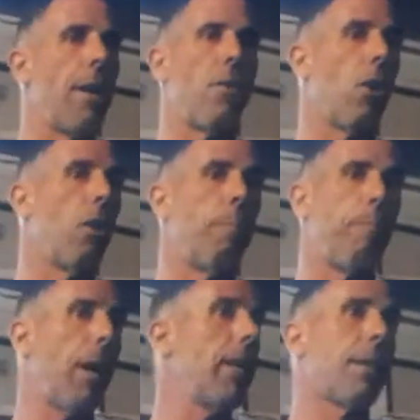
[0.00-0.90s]
And
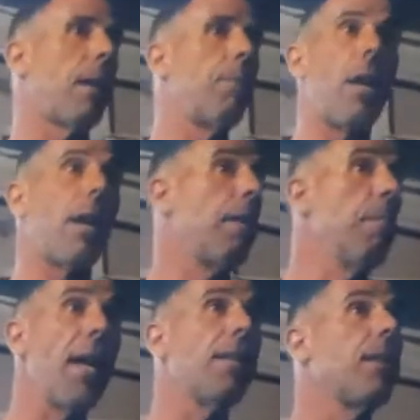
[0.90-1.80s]
uh, pilots come
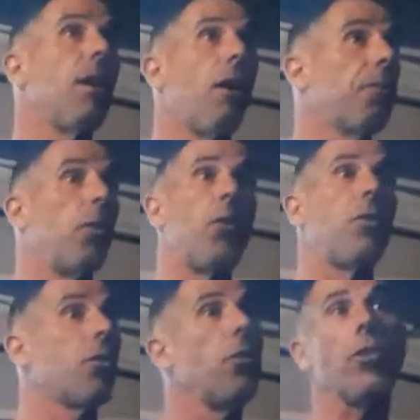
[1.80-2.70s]
there in mass in the
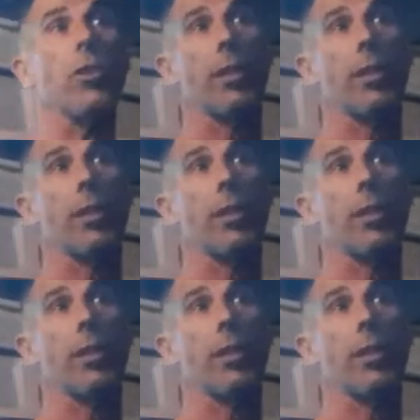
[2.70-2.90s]
afternoons.